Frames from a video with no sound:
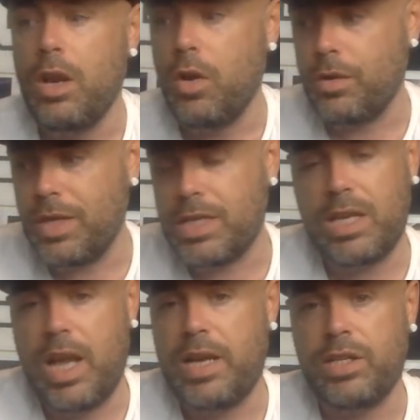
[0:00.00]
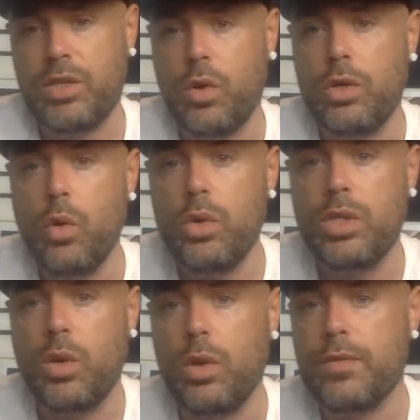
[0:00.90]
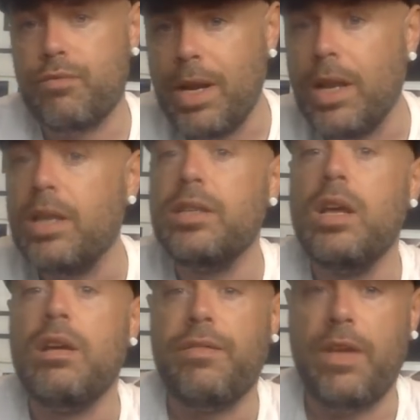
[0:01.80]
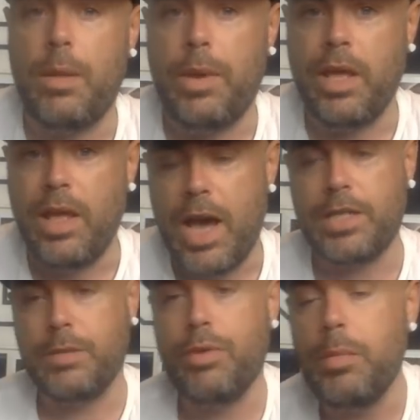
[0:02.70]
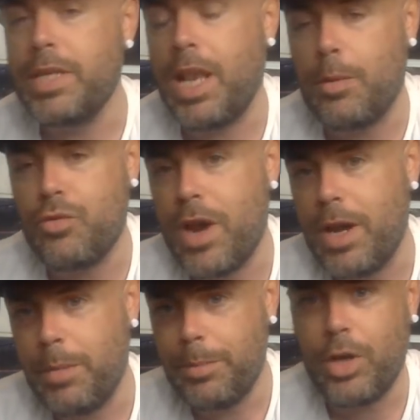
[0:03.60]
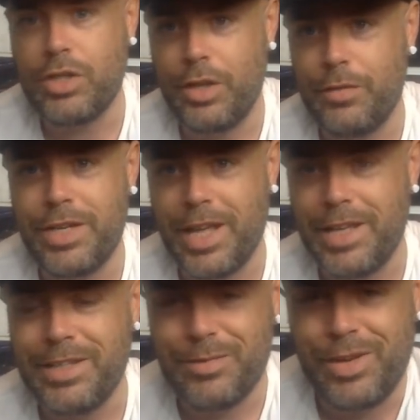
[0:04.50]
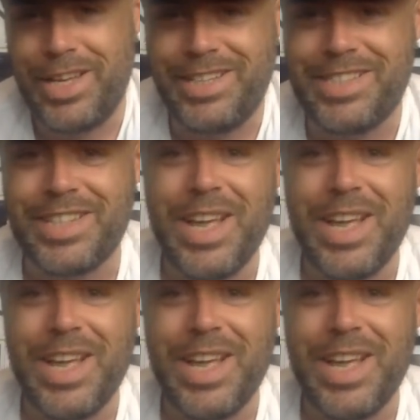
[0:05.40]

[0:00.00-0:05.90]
Look, this lad has scored loads of goals for England. Fair play. As you can probably tell, I'm trying to be positive tonight. Right?